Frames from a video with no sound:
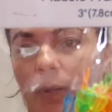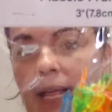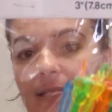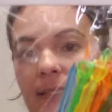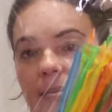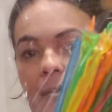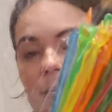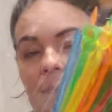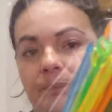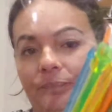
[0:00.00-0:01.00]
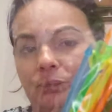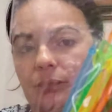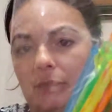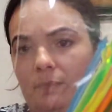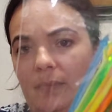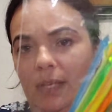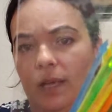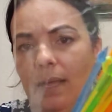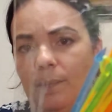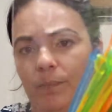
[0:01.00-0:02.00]
plastic
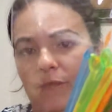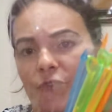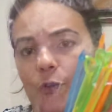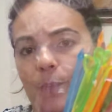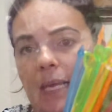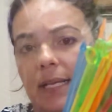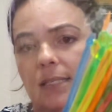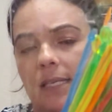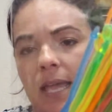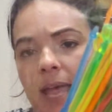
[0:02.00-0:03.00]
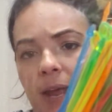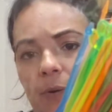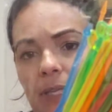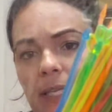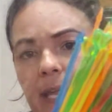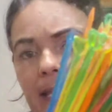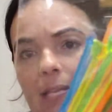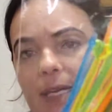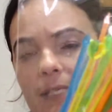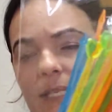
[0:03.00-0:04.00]
food picks. I really like
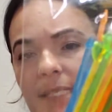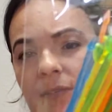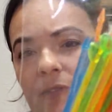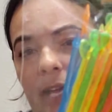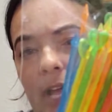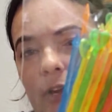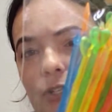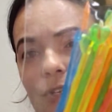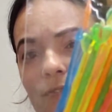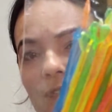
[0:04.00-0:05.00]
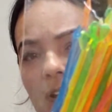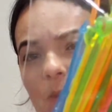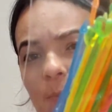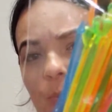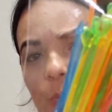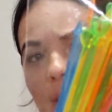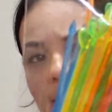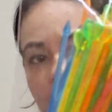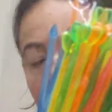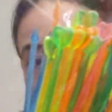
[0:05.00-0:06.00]
these because of the colors are very bright.